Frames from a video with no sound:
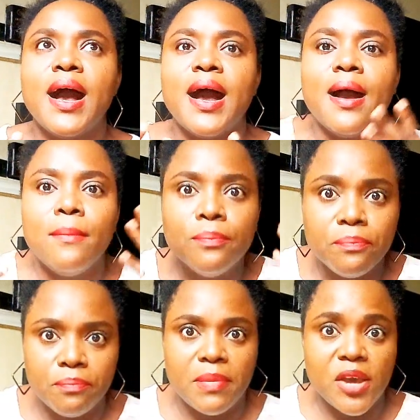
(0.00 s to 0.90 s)
um,
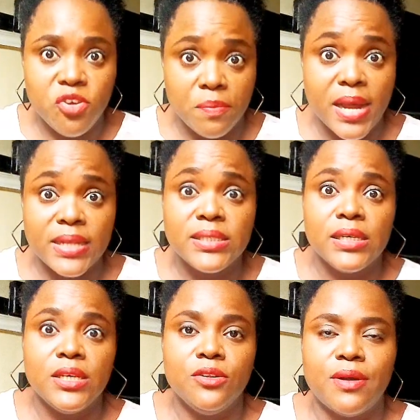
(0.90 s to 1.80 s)
my
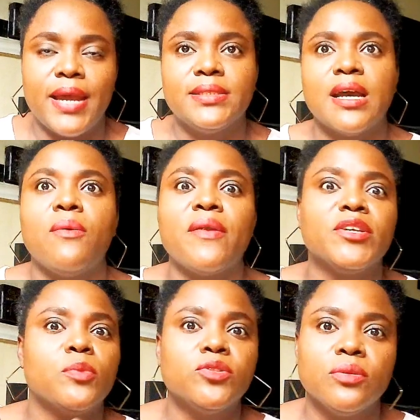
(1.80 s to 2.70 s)
humanity, right? How I
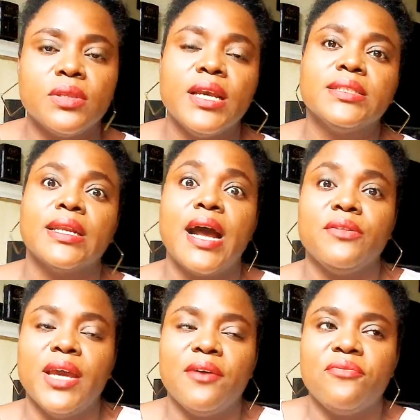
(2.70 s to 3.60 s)
respond to things and how
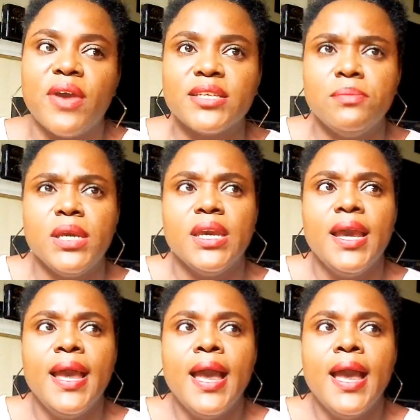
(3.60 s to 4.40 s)
they affect me.